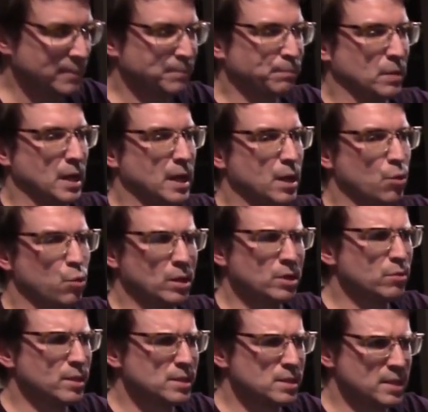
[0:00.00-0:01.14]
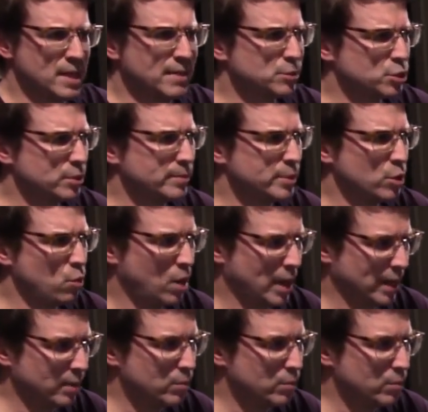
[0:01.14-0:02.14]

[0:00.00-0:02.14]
One of the ones that they haven't streamed in a while,